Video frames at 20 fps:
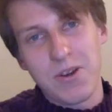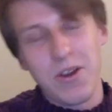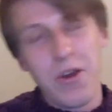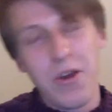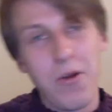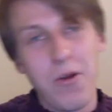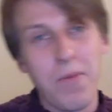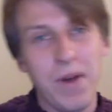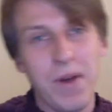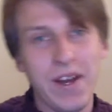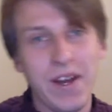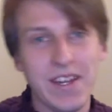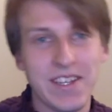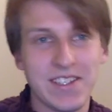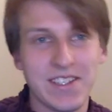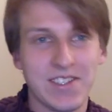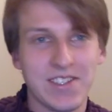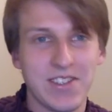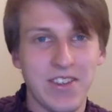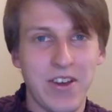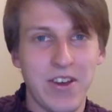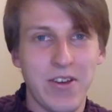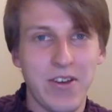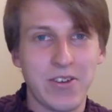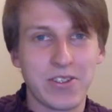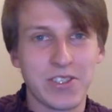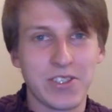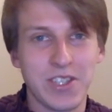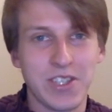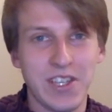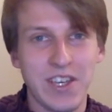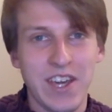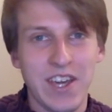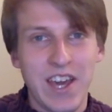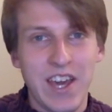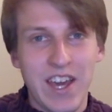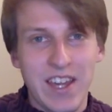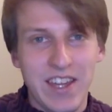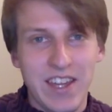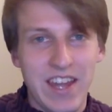nobodies. You know, she
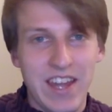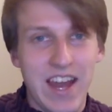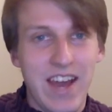did